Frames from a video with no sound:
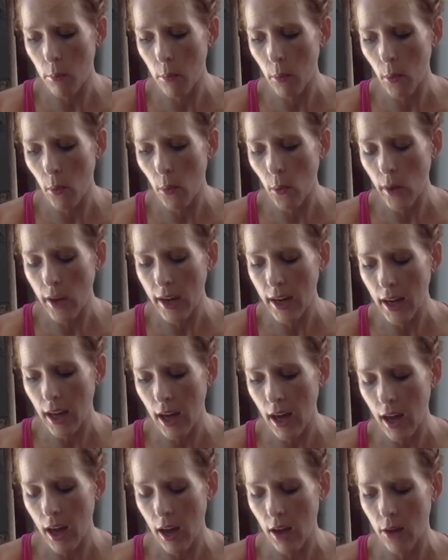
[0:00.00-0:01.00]
point
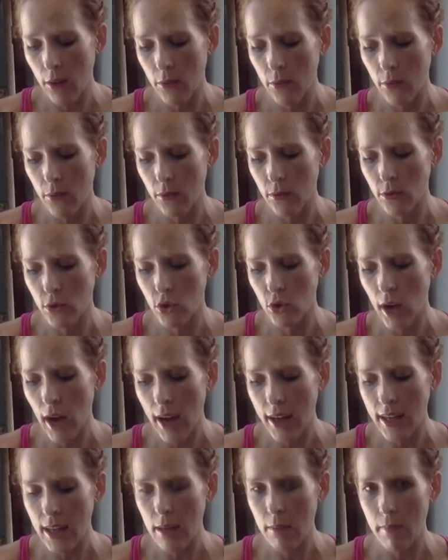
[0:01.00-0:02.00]
of
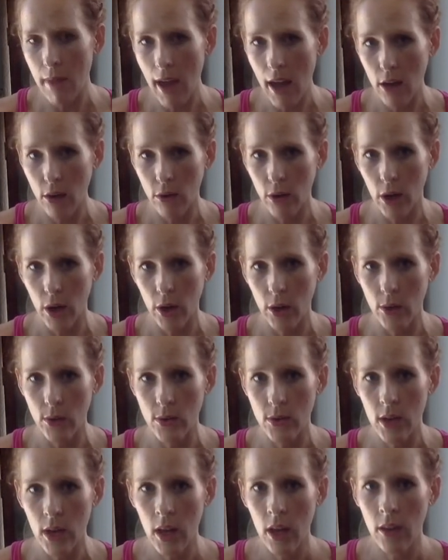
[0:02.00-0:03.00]
tracking macros,
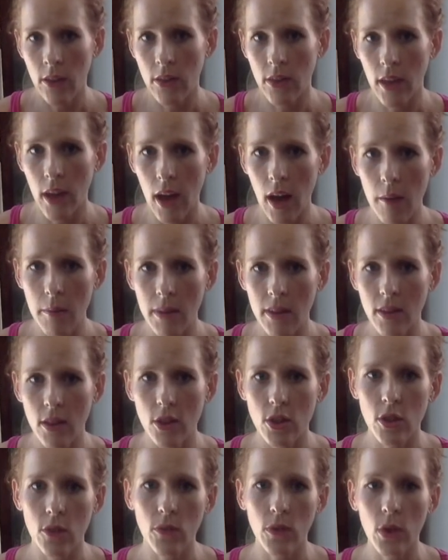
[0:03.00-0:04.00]
I mean,
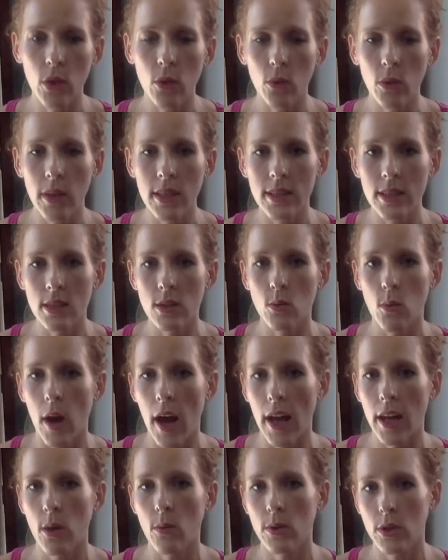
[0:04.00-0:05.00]
there's a few reasons
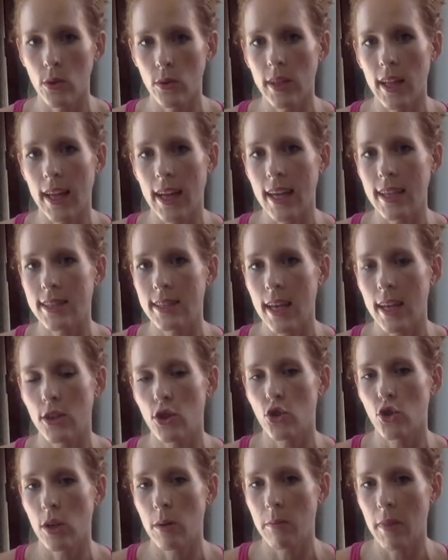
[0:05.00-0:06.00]
why you would do it. Like I said,
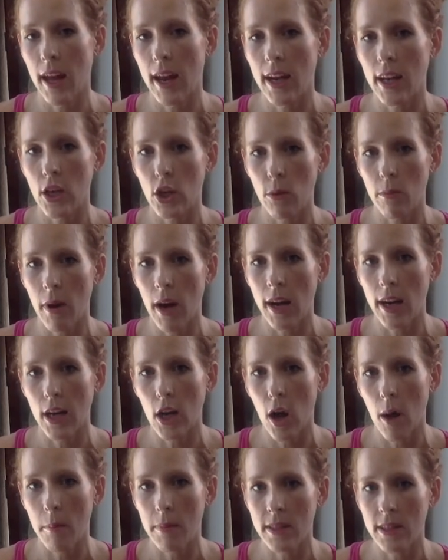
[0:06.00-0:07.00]
streamlining your body
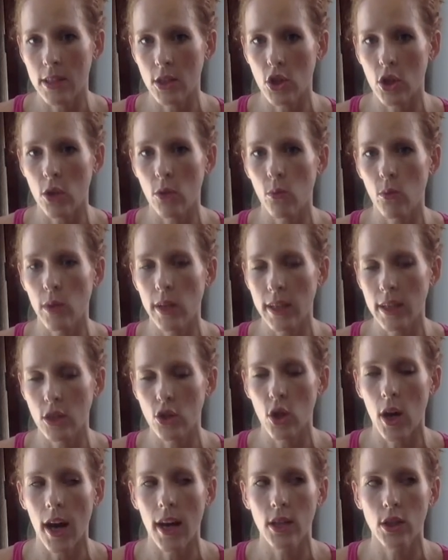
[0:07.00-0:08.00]
composition, really
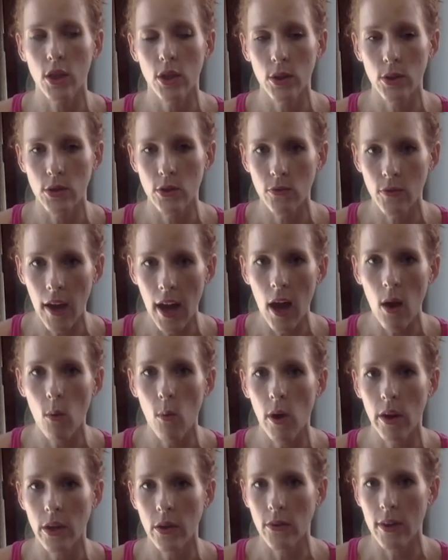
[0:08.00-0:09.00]
trying to lose fat while you